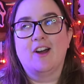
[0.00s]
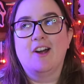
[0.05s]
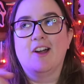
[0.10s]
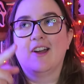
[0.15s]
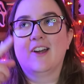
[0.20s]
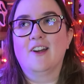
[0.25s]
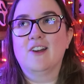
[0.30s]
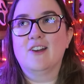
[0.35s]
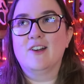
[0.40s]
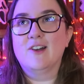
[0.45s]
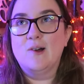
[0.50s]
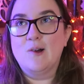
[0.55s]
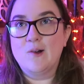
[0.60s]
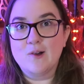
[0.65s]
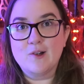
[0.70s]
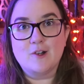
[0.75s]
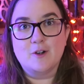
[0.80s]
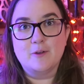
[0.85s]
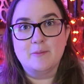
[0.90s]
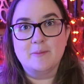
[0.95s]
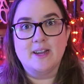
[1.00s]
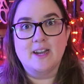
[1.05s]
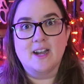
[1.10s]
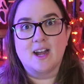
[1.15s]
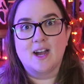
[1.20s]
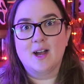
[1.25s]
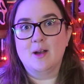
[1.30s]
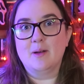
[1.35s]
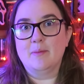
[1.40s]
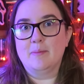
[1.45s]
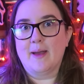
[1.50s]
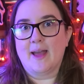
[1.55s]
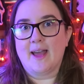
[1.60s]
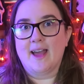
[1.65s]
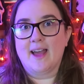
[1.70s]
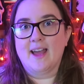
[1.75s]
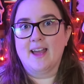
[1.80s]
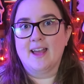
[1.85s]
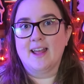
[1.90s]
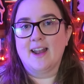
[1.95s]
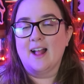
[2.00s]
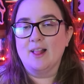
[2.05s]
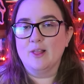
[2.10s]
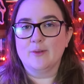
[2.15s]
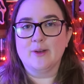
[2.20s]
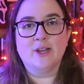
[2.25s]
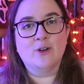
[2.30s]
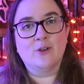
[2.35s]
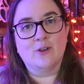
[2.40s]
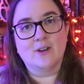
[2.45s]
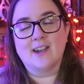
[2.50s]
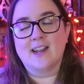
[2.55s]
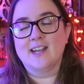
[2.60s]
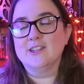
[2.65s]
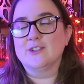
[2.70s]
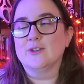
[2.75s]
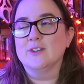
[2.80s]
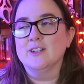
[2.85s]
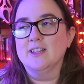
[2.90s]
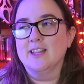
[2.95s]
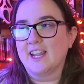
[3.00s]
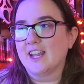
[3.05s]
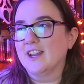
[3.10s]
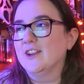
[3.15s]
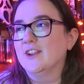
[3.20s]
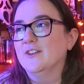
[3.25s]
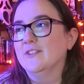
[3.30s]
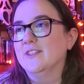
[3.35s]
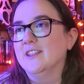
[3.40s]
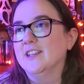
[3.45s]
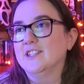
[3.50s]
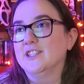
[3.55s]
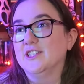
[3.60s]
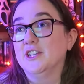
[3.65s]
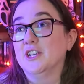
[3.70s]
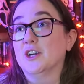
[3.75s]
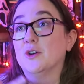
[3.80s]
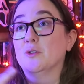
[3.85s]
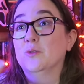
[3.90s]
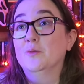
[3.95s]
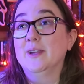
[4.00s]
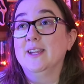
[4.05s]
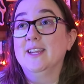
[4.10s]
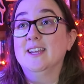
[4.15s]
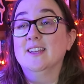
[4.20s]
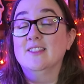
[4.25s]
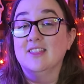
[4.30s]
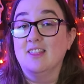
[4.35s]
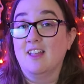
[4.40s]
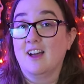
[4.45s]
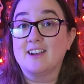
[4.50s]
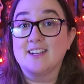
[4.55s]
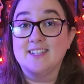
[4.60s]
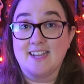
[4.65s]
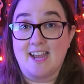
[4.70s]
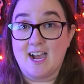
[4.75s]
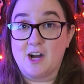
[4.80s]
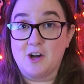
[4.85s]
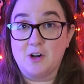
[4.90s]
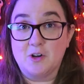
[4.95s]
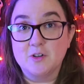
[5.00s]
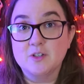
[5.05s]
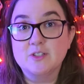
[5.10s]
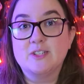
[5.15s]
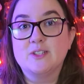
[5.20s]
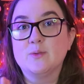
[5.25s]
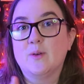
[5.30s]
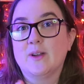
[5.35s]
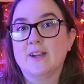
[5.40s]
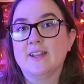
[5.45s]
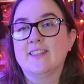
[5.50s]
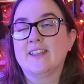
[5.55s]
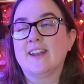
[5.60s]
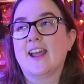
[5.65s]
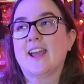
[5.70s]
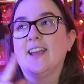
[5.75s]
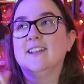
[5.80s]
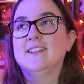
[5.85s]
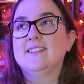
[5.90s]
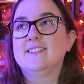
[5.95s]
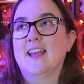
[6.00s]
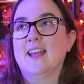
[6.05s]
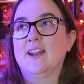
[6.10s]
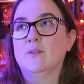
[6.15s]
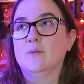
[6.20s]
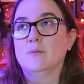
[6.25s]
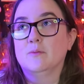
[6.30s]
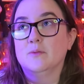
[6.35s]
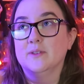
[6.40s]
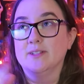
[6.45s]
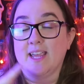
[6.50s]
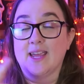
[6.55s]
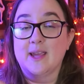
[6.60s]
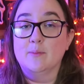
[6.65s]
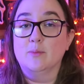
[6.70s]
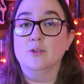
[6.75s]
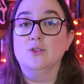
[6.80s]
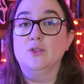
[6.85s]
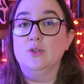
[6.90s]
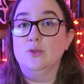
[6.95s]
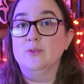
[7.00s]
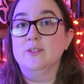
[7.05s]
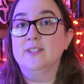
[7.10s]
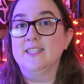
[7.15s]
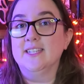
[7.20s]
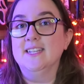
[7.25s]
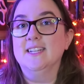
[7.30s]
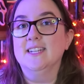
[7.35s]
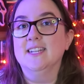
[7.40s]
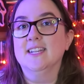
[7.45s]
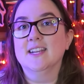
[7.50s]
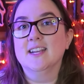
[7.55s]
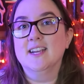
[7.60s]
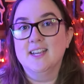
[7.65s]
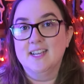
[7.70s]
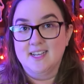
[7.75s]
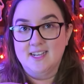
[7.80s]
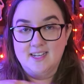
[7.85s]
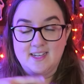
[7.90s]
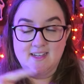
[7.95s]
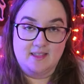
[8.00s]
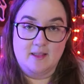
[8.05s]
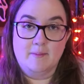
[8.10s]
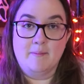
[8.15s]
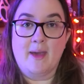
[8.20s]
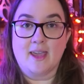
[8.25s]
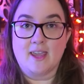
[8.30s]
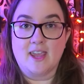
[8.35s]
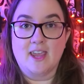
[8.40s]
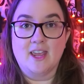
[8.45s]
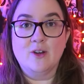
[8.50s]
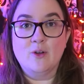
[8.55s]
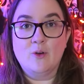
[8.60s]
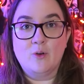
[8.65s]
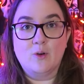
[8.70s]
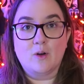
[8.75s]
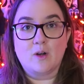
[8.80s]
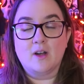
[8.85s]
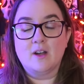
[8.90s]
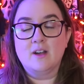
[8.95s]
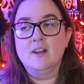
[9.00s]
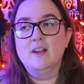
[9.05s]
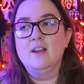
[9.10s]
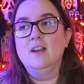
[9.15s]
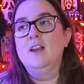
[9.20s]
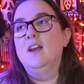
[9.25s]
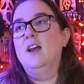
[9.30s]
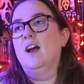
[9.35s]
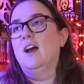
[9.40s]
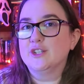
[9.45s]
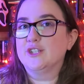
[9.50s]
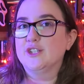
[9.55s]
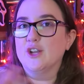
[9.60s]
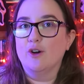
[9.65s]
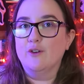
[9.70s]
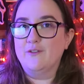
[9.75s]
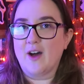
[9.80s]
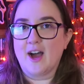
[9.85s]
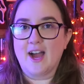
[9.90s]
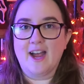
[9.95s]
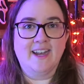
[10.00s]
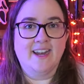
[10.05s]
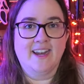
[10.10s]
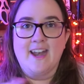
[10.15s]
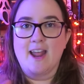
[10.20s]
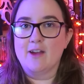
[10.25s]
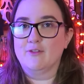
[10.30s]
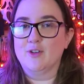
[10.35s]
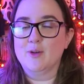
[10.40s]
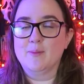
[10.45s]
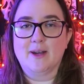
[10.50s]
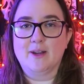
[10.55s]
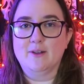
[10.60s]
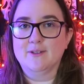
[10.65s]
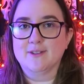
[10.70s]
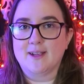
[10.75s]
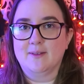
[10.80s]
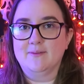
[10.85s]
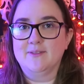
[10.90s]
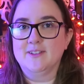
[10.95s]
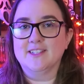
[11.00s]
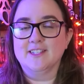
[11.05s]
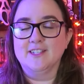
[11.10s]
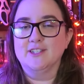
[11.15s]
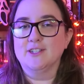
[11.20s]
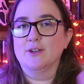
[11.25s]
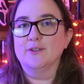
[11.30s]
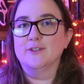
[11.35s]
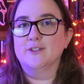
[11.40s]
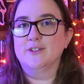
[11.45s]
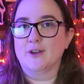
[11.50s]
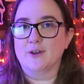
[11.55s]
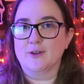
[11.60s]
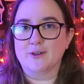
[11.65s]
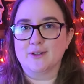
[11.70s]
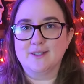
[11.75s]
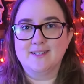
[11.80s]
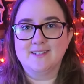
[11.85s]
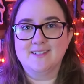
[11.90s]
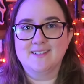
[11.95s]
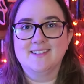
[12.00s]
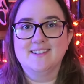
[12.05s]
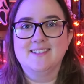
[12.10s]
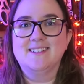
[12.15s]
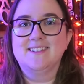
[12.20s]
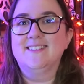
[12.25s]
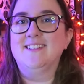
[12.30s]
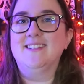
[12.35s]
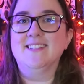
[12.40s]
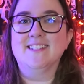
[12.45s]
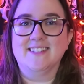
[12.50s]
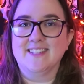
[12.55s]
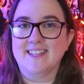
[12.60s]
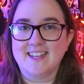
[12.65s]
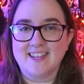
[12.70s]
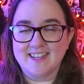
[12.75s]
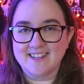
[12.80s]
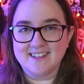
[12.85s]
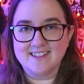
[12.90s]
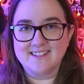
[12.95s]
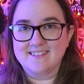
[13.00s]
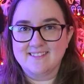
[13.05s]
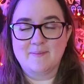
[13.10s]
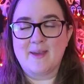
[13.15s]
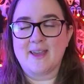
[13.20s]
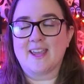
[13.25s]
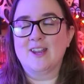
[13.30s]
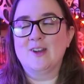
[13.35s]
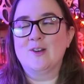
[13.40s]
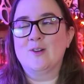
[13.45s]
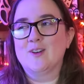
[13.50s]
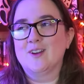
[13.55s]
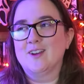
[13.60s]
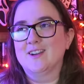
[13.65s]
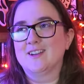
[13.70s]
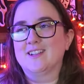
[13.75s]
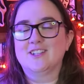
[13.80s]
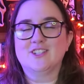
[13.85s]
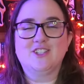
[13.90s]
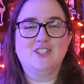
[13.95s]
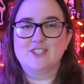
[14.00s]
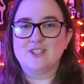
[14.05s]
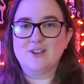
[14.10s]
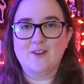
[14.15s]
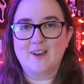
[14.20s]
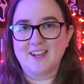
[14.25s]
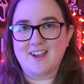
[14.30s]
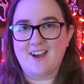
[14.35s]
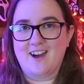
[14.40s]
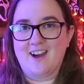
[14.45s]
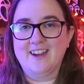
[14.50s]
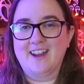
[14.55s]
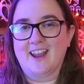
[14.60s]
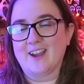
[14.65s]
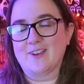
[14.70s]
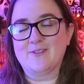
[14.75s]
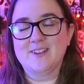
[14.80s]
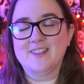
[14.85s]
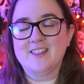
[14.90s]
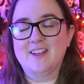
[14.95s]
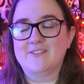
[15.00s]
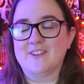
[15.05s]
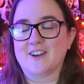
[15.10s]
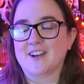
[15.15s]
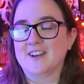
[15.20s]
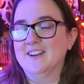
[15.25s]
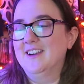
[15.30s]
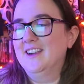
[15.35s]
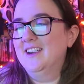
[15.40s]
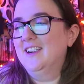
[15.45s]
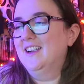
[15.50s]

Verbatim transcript: our horror meetup at Halloween Horror Nights Orlando this year, we lucked out one of the nights and was able to see the M3GAN horde. It was so fun, and everybody was obviously so stoked to see the M3GAN horde because she's so iconic. We love her.